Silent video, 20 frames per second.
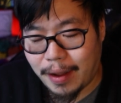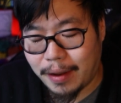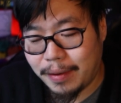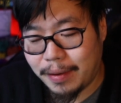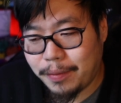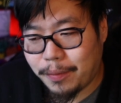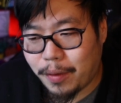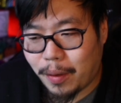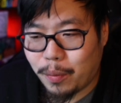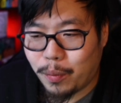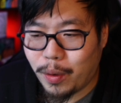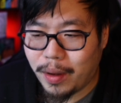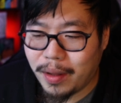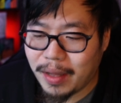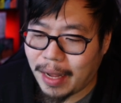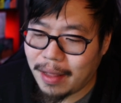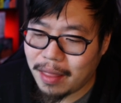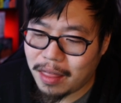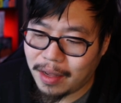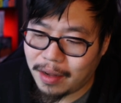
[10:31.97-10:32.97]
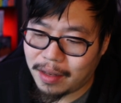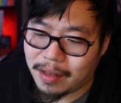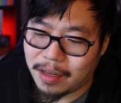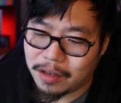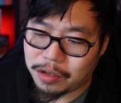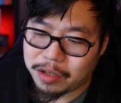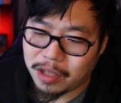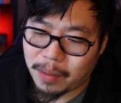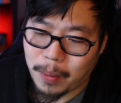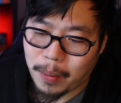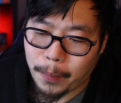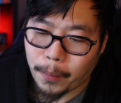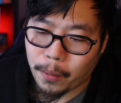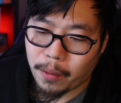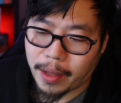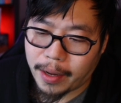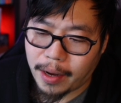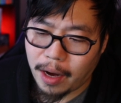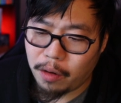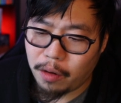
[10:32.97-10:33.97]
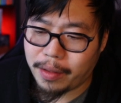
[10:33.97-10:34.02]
I think initially people are like,